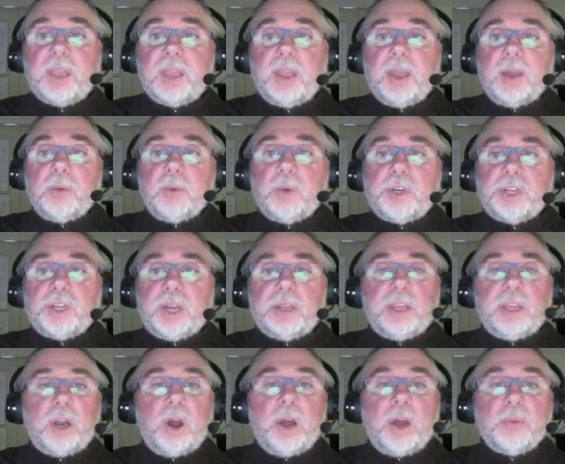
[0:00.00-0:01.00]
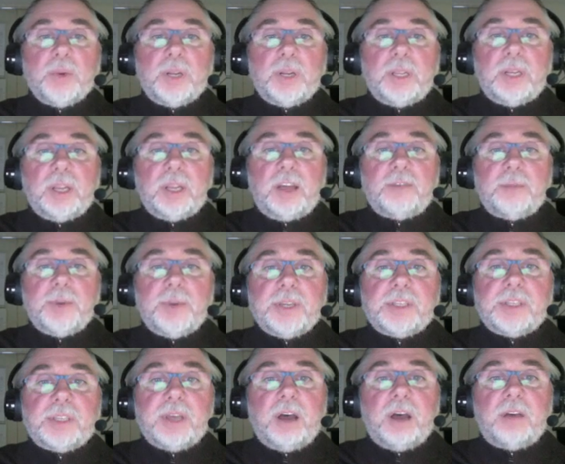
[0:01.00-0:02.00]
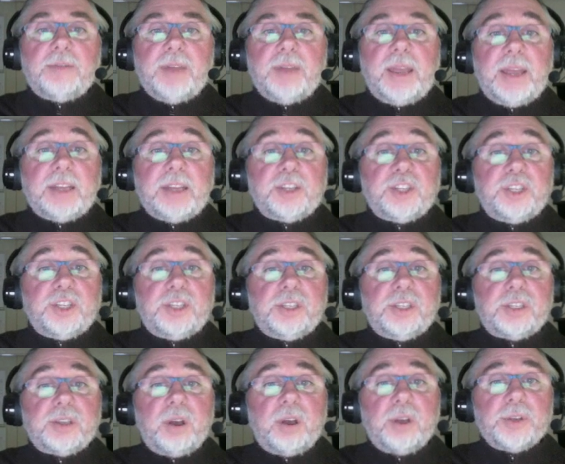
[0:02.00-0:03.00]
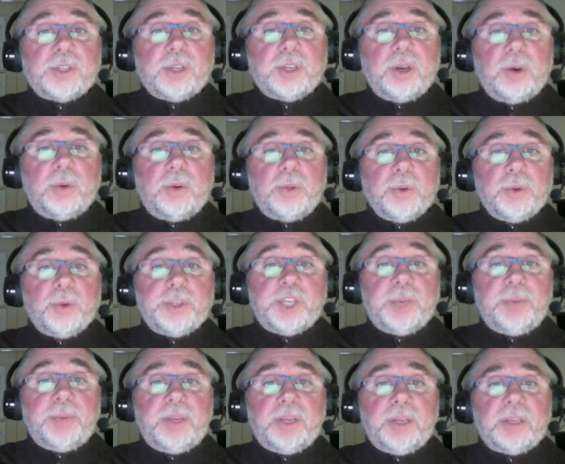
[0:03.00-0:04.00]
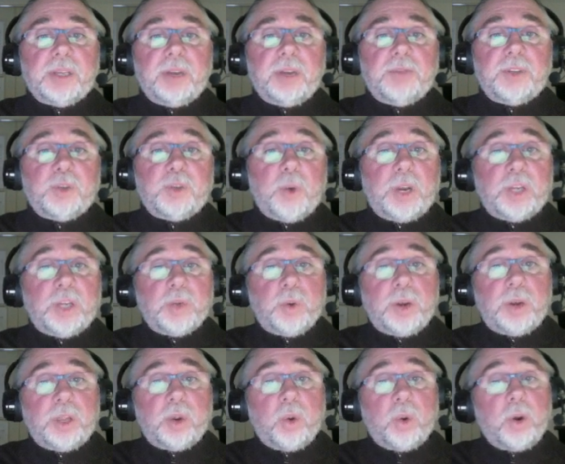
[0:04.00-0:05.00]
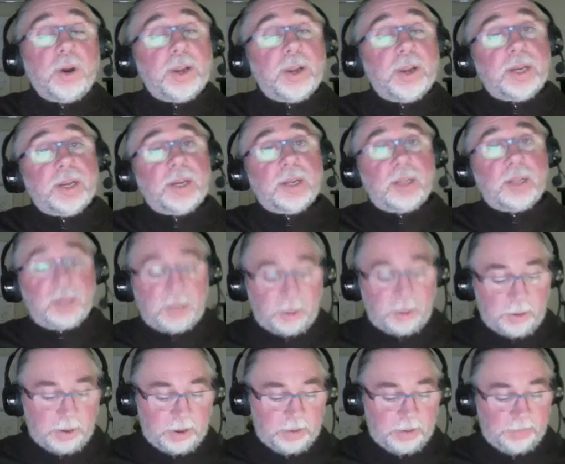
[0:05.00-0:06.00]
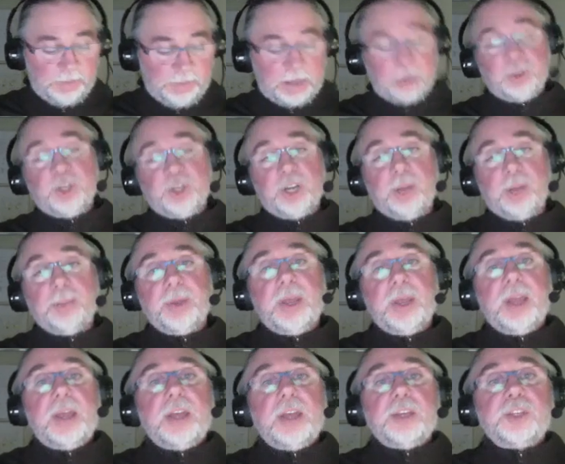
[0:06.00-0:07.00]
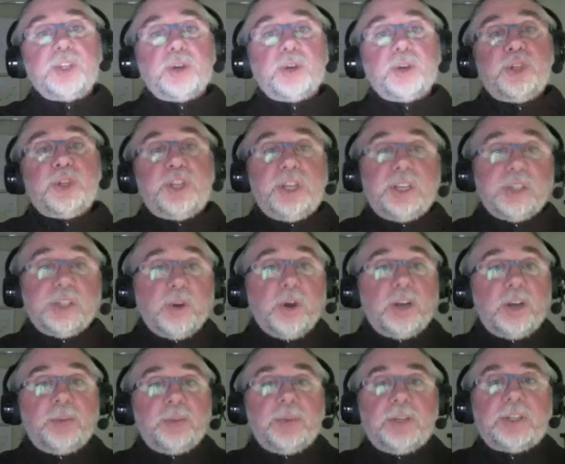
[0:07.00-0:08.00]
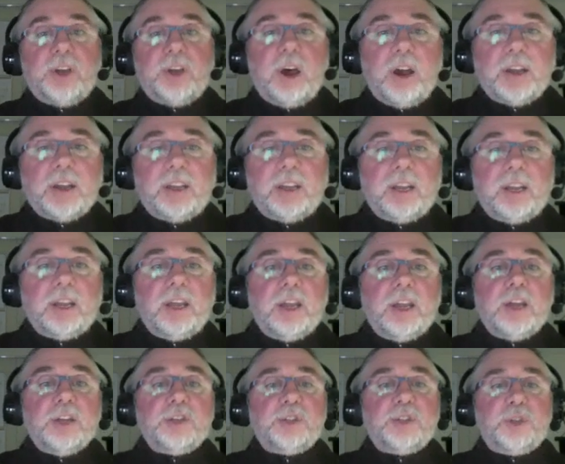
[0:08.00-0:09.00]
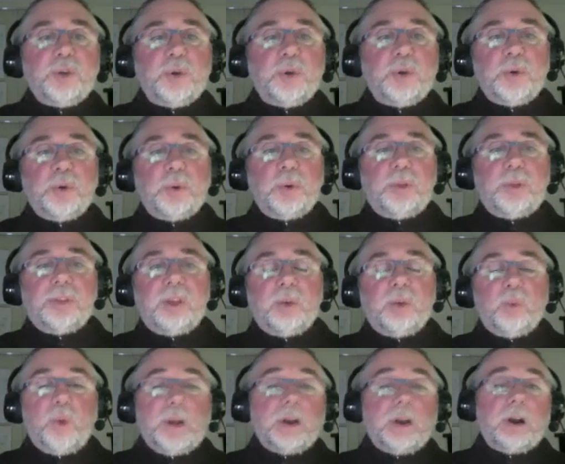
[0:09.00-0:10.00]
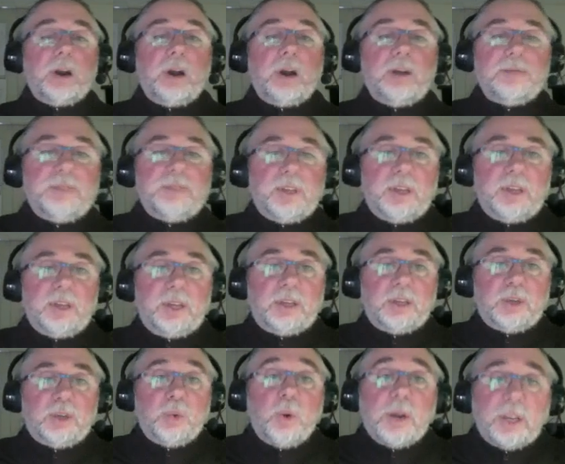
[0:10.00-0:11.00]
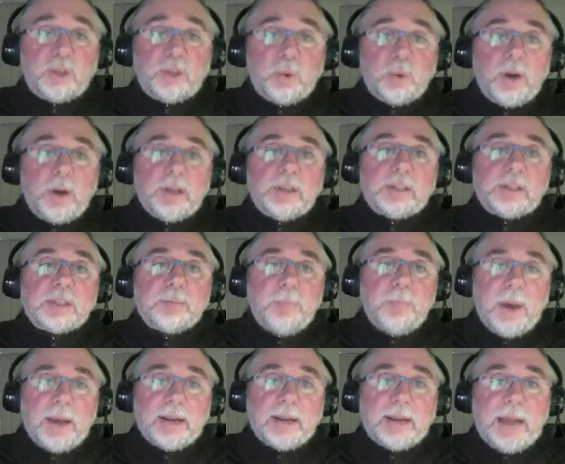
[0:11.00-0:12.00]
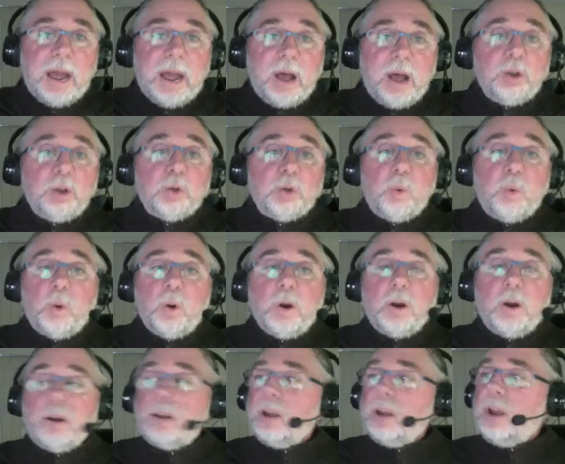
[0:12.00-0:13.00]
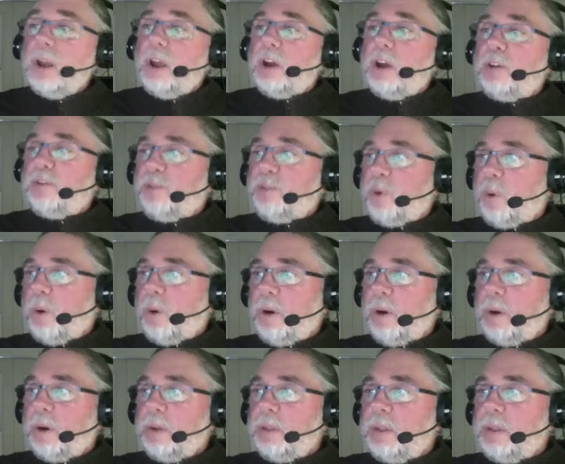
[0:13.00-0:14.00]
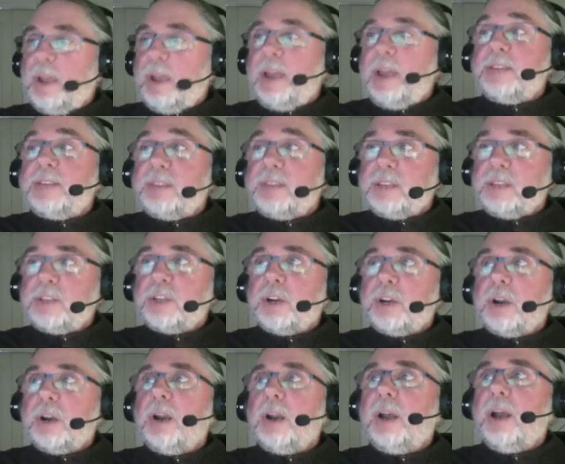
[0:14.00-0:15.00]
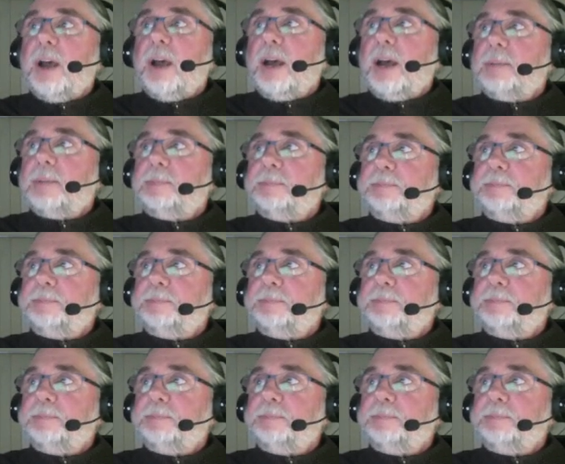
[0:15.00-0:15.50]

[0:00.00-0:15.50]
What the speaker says: Which I really loved myself. And she's also the recipient of a 2020 Oregon Literary Fellowship. So she's going to be talking to the winner of the 2020 Spotted Owl Award for The Eighth Sister, Bob